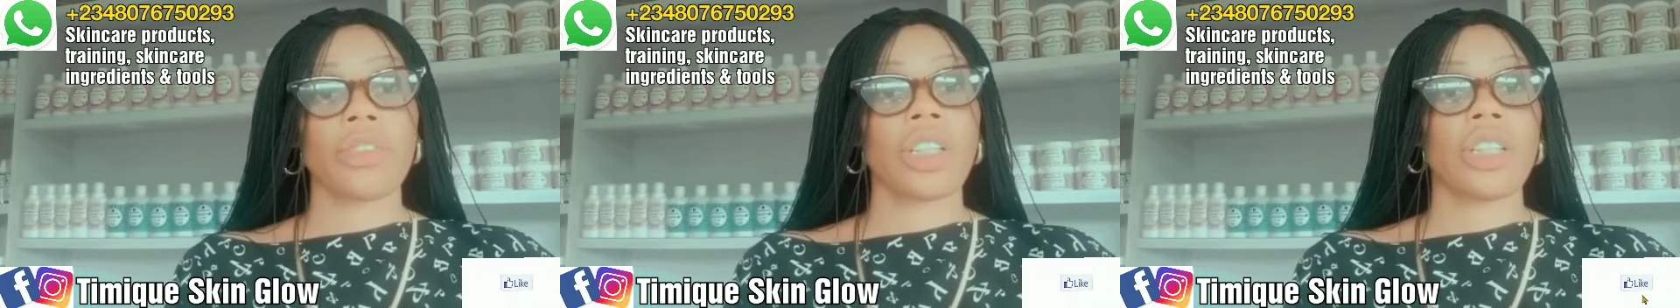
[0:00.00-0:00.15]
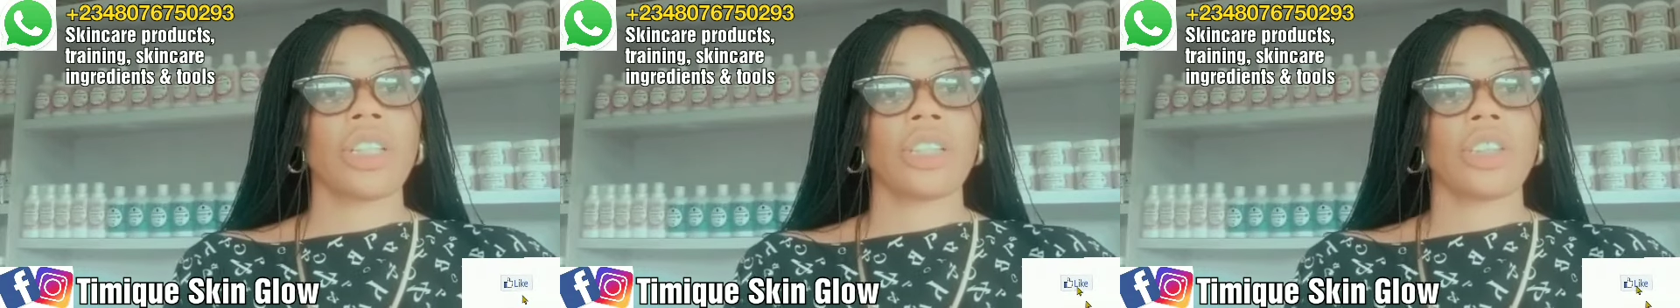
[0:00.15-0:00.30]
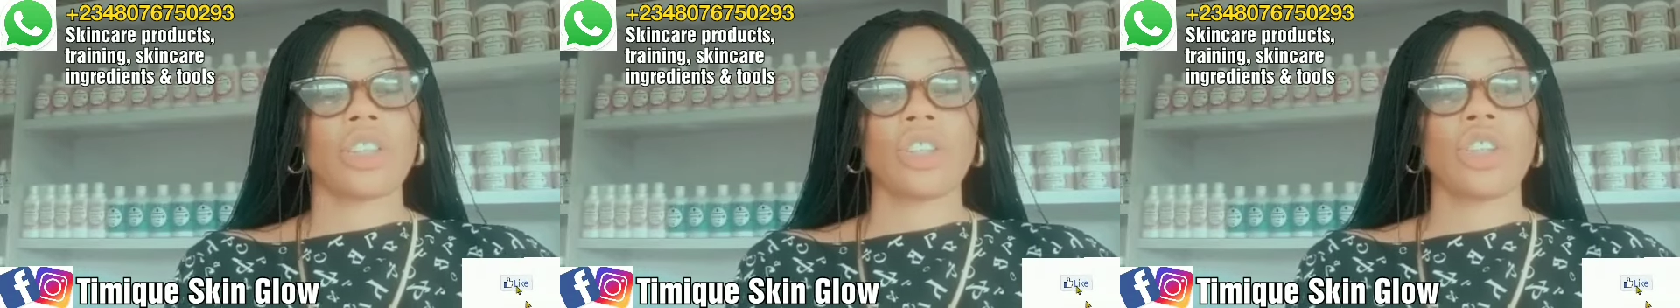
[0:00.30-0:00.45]

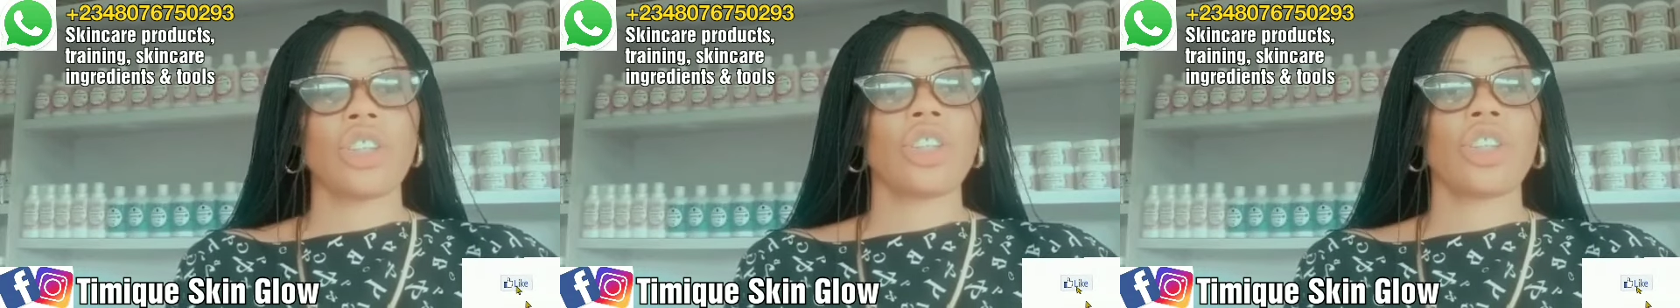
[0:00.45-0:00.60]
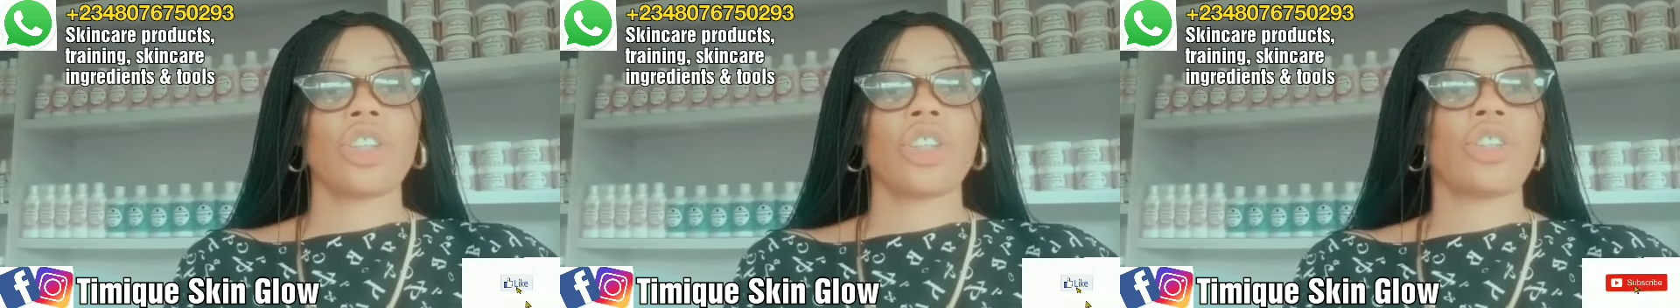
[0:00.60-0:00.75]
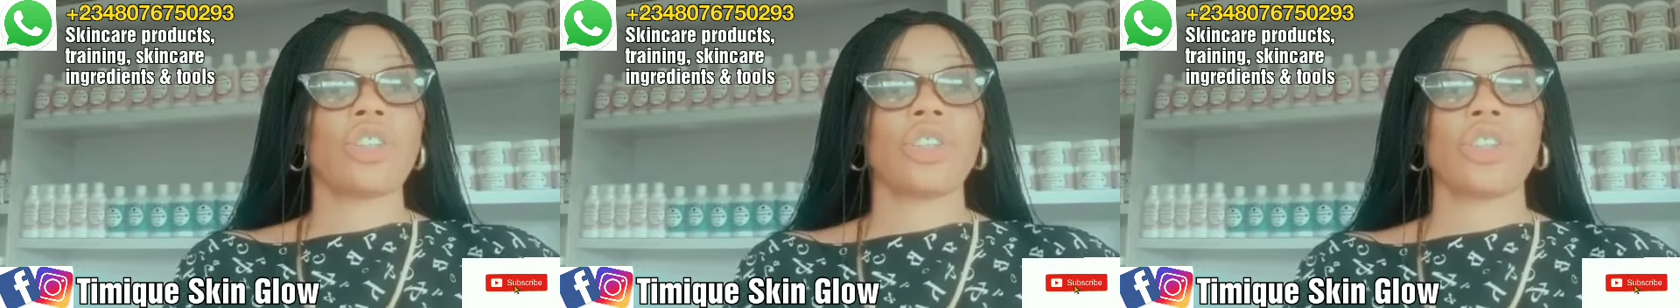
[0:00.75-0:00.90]
It's not
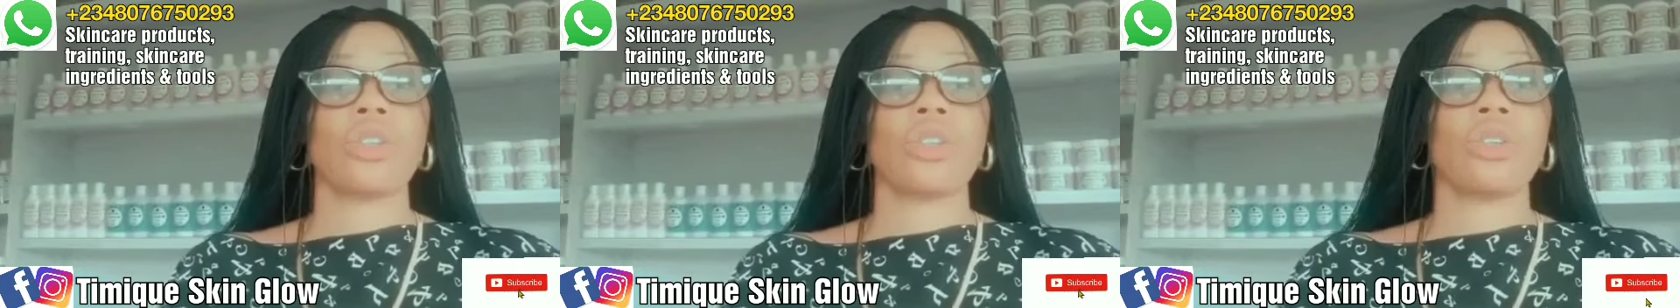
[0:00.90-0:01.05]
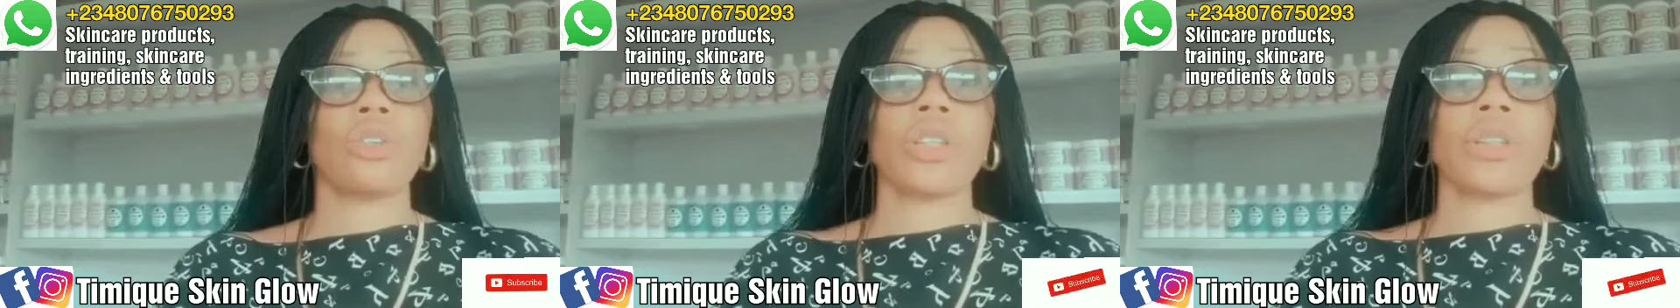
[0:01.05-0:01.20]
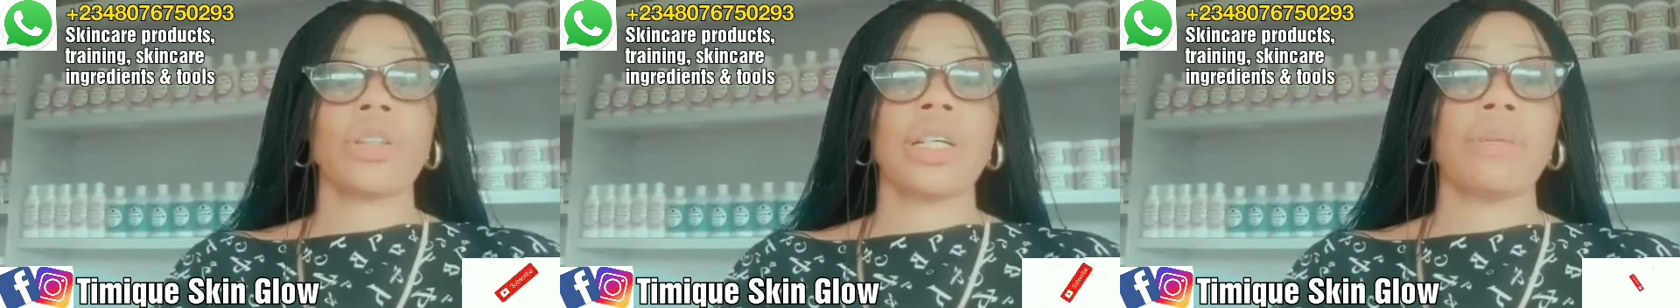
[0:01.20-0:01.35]
just your
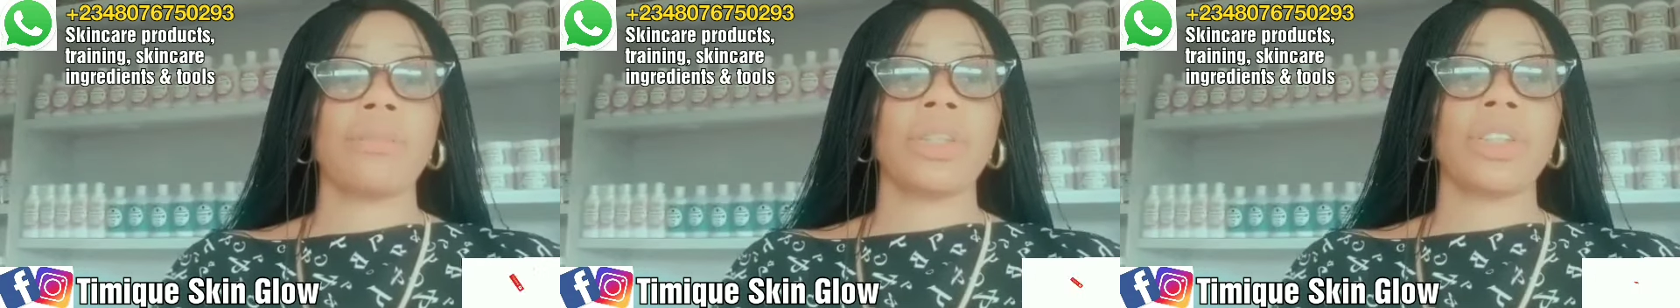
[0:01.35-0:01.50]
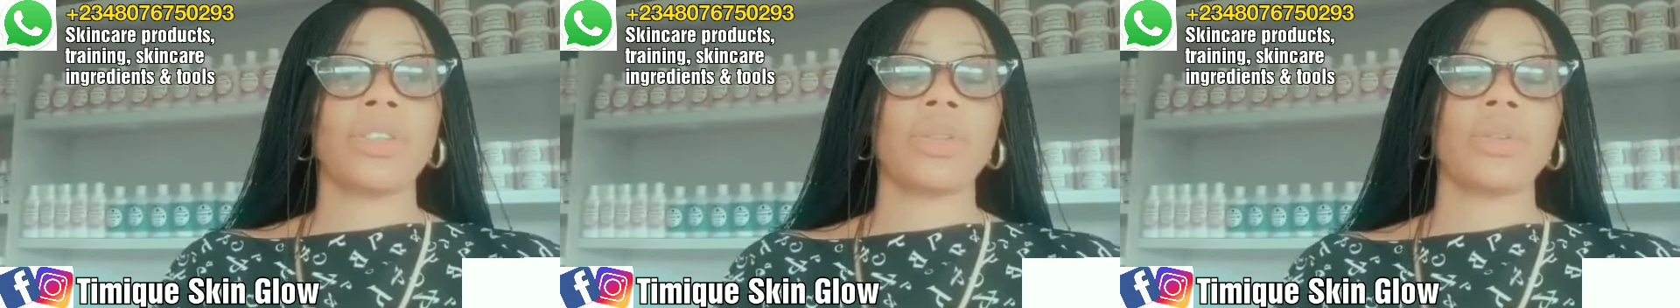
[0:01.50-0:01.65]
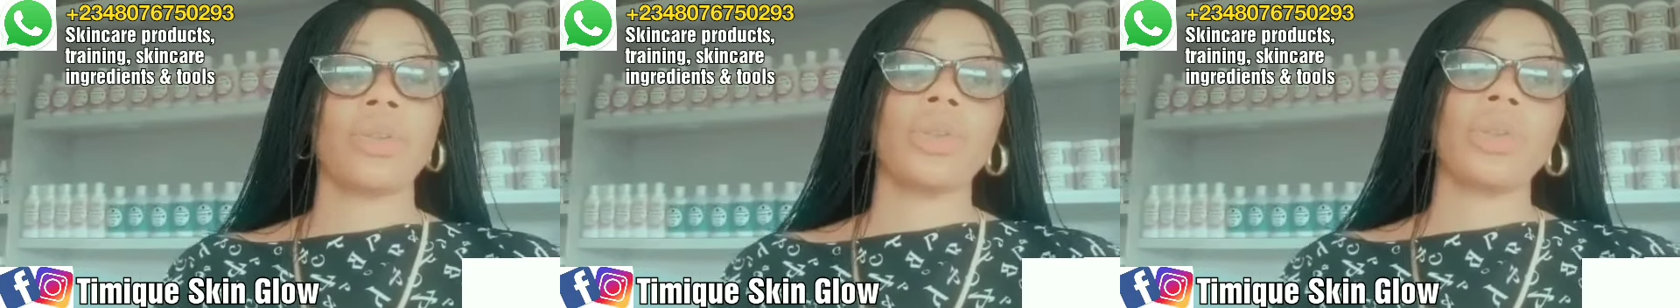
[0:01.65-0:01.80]
regular base
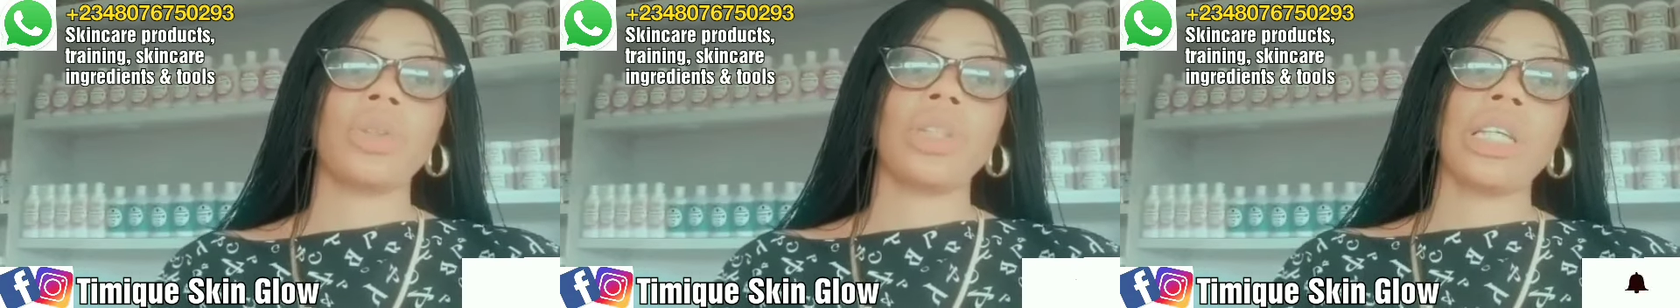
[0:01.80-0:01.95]
cream with